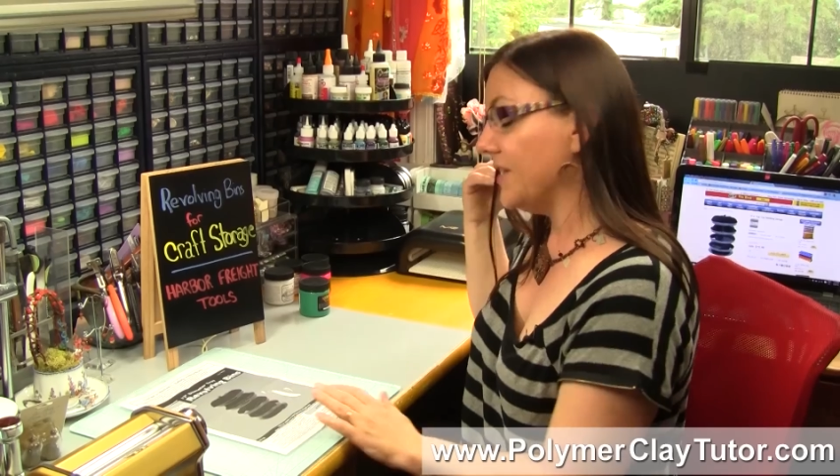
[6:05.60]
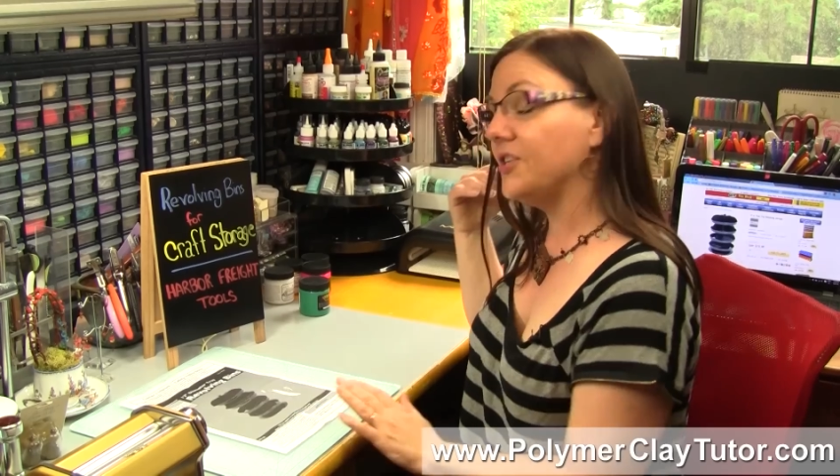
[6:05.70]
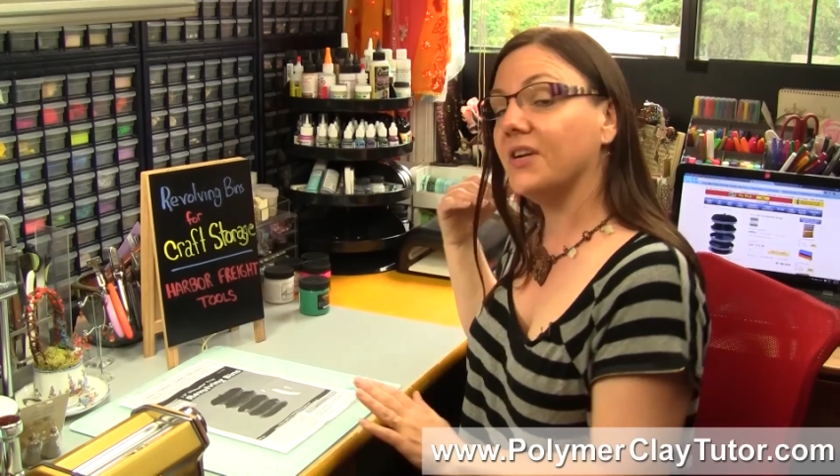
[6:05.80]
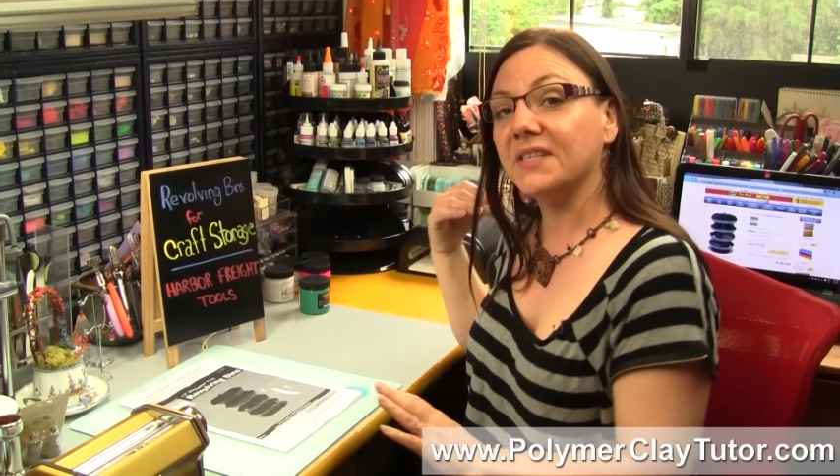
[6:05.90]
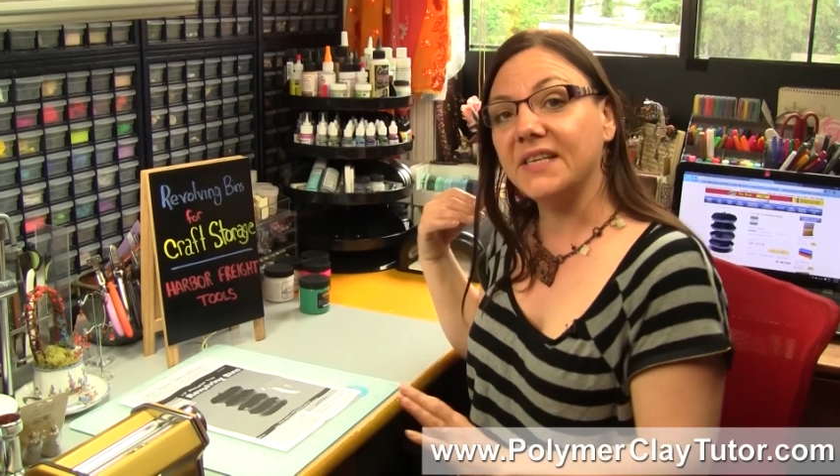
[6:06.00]
as
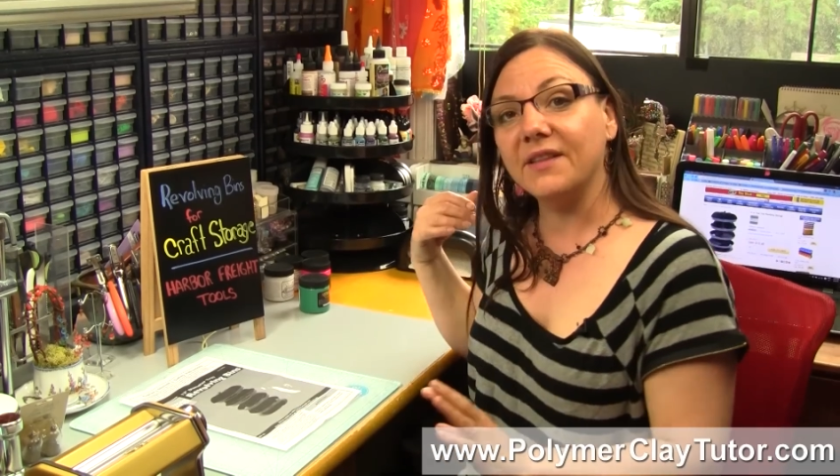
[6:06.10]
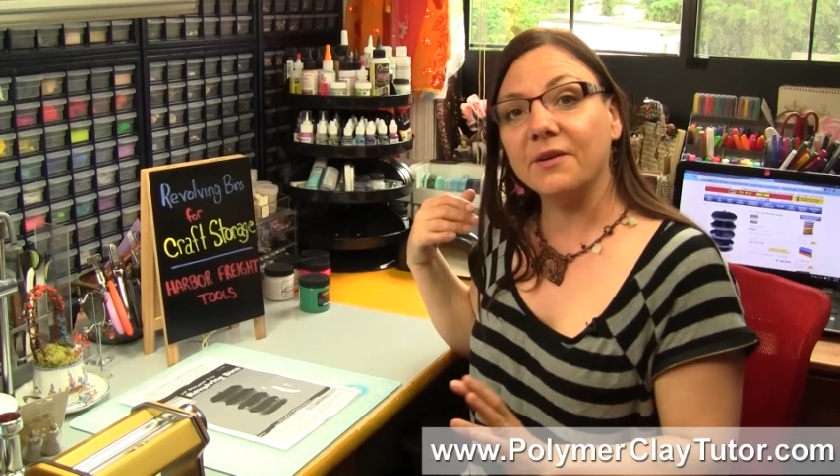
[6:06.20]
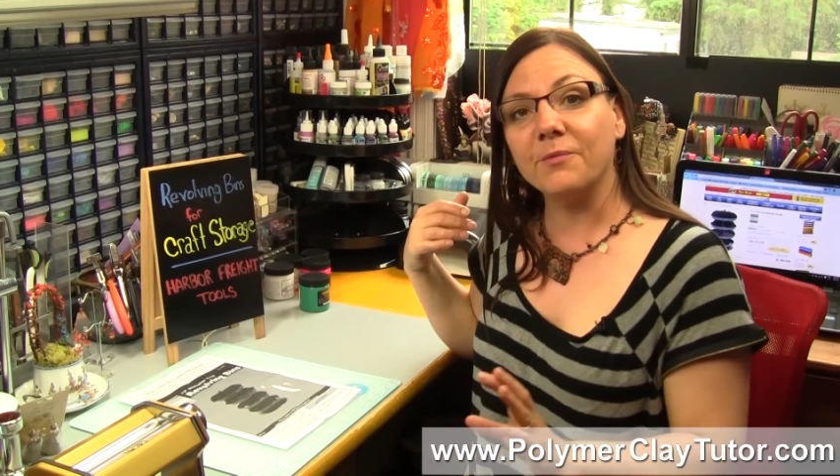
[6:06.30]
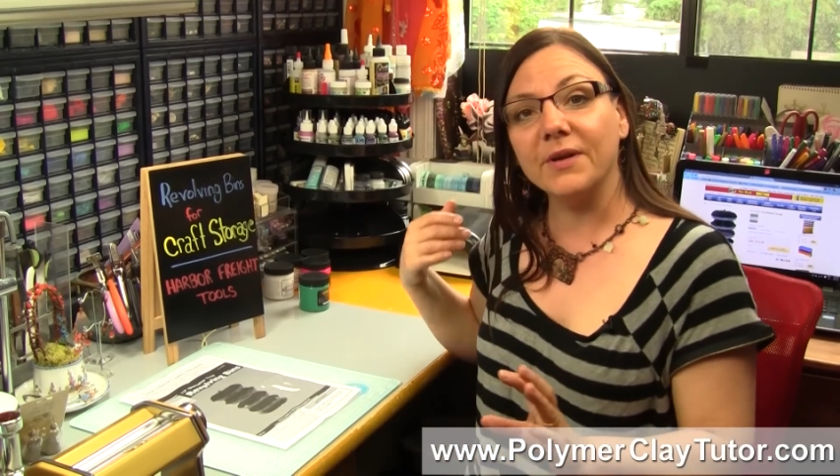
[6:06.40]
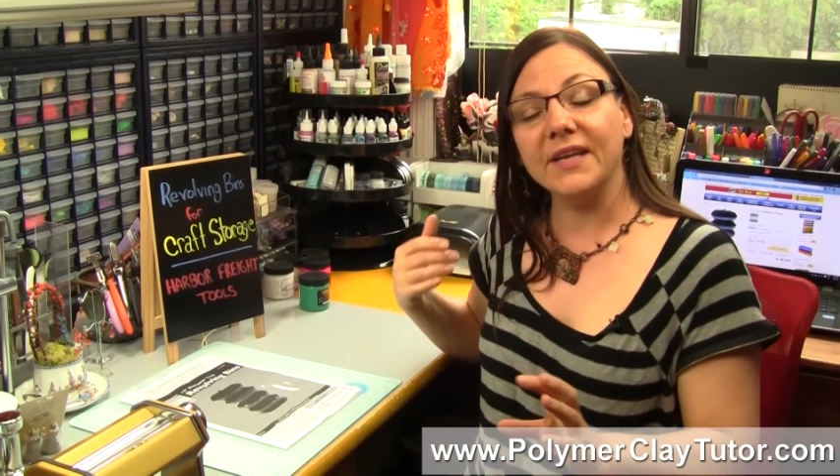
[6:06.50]
you can see,
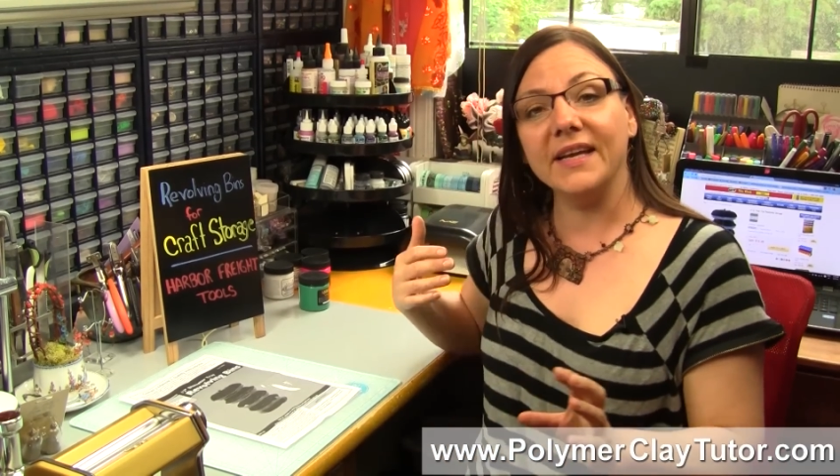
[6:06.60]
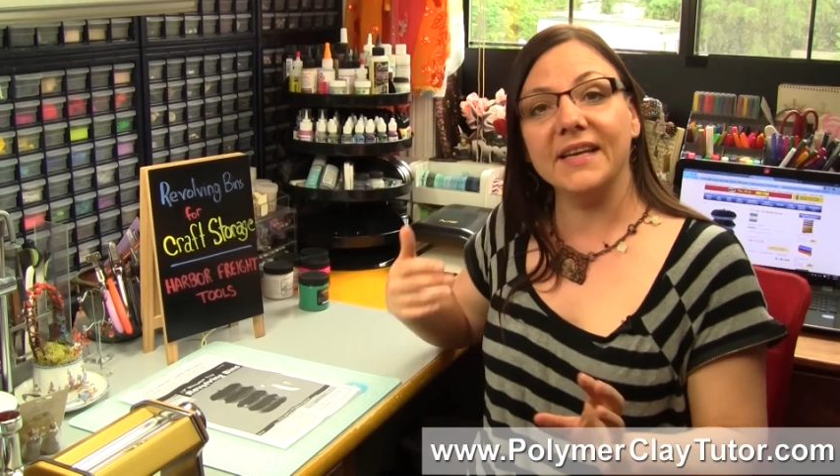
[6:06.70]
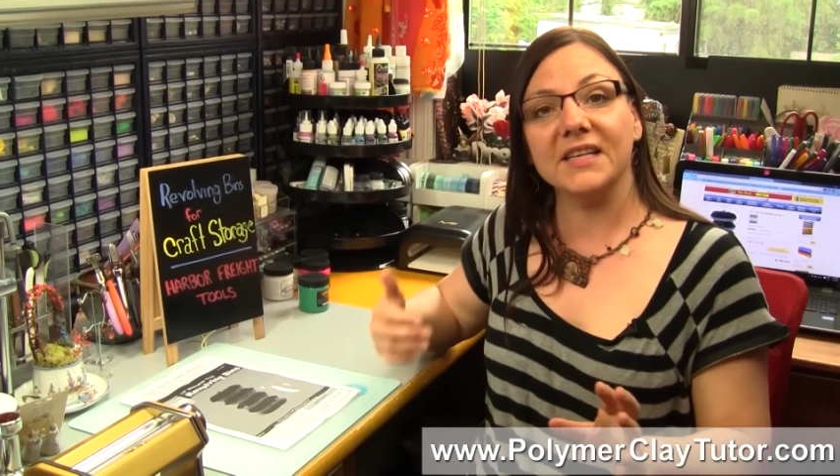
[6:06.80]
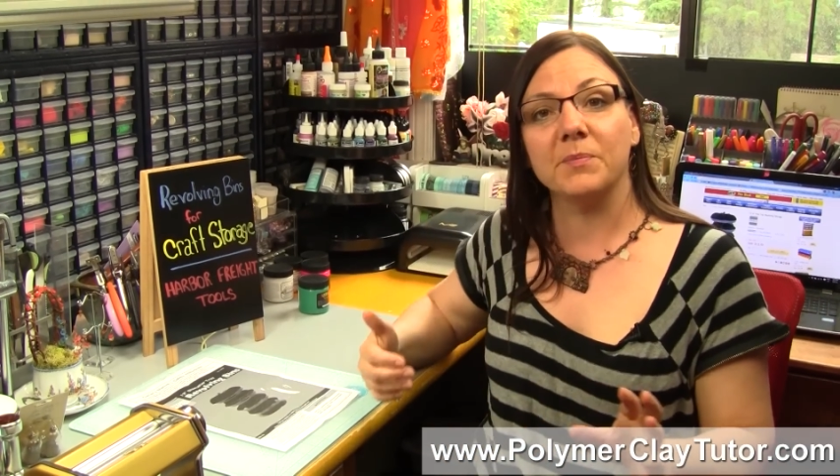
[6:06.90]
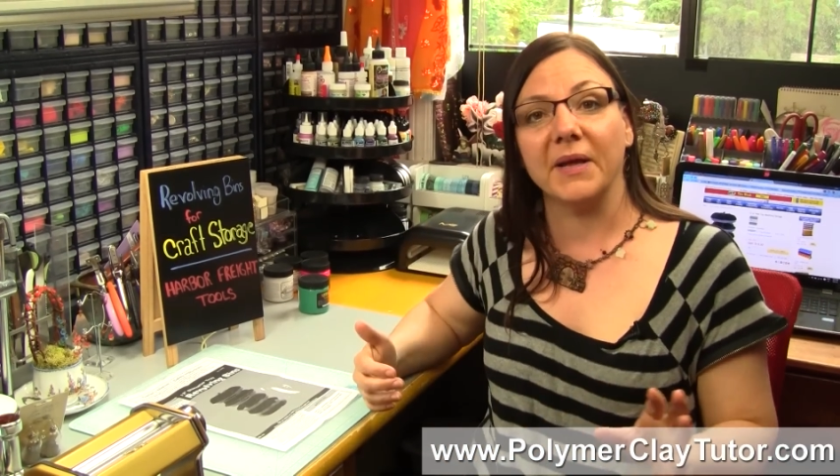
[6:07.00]
they're really
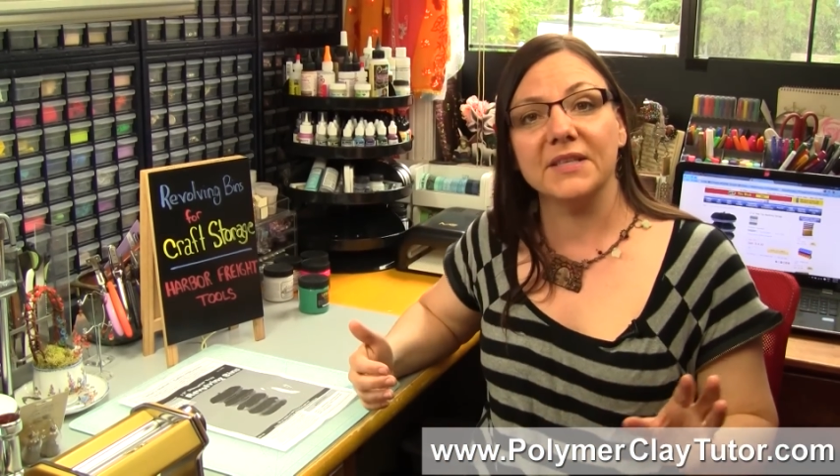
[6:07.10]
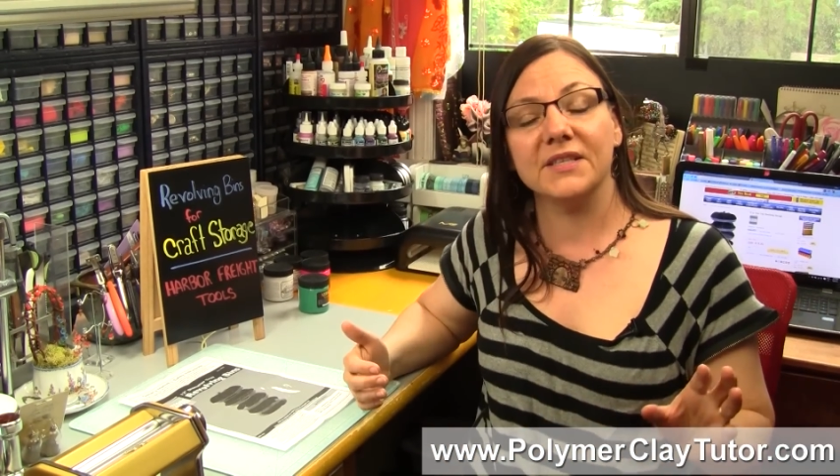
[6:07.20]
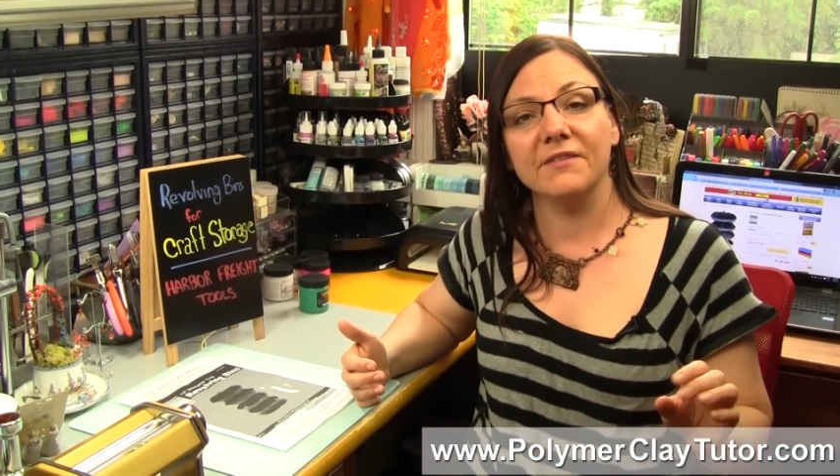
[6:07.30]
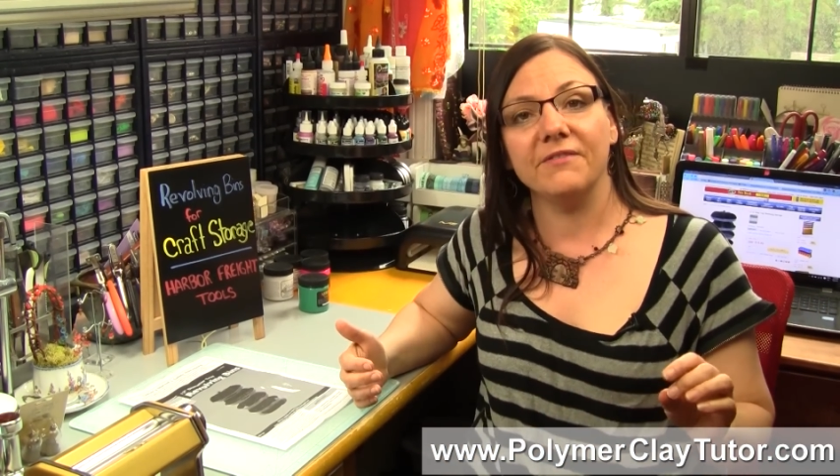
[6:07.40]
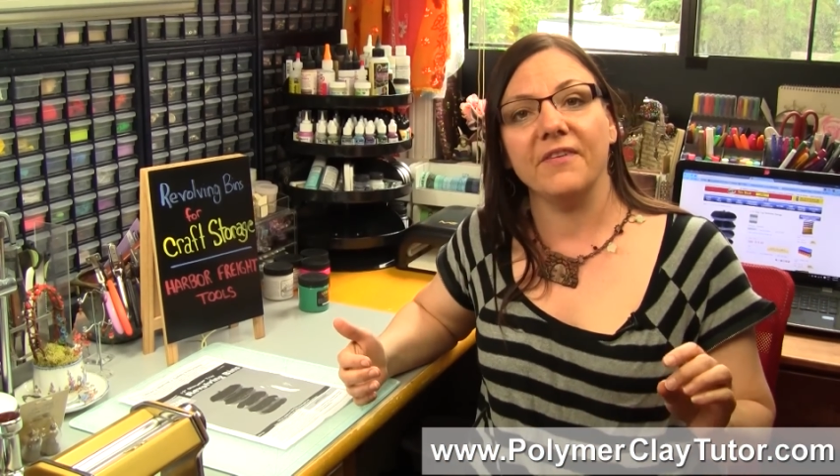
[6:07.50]

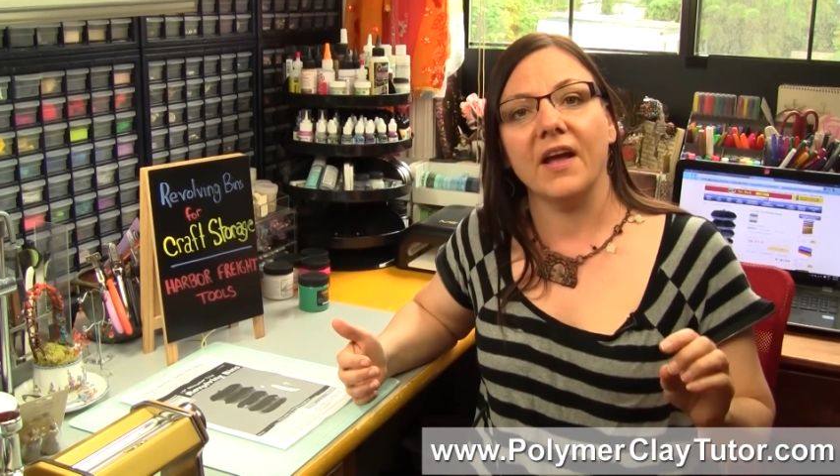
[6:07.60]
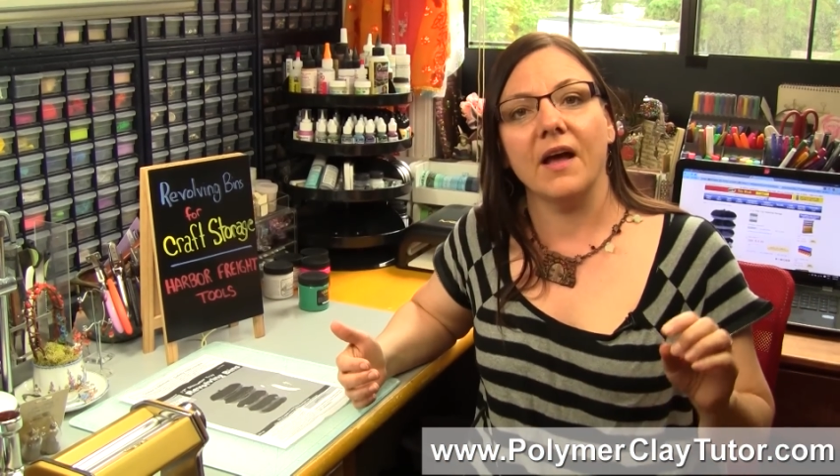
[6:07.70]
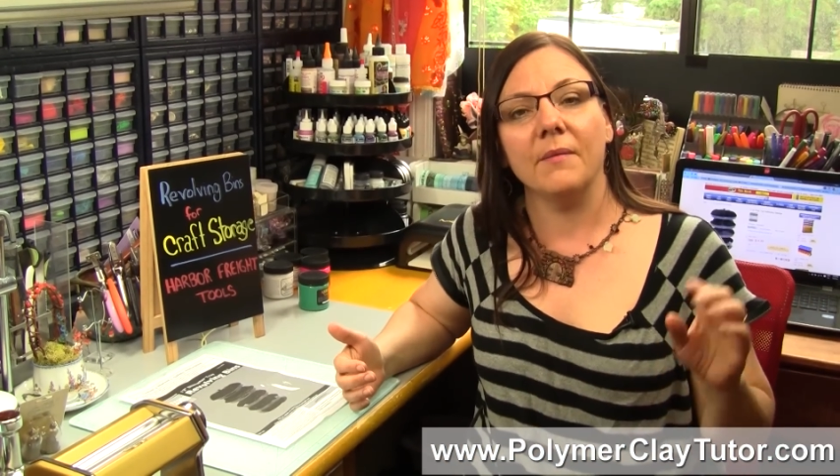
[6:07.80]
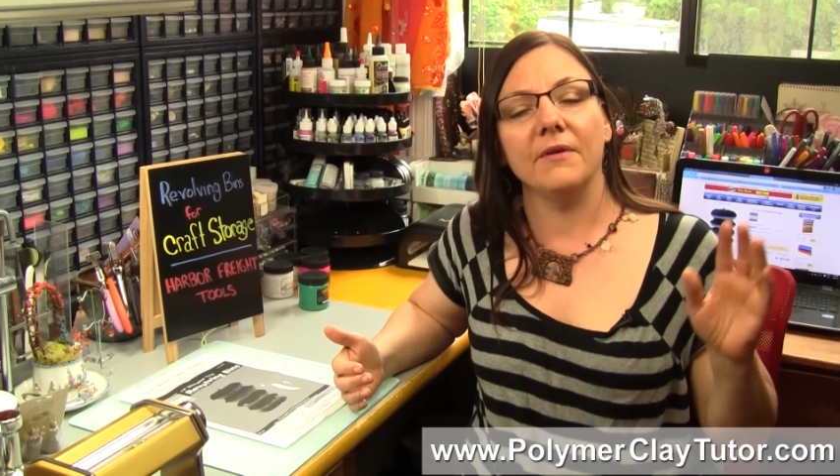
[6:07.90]
inexpensive um,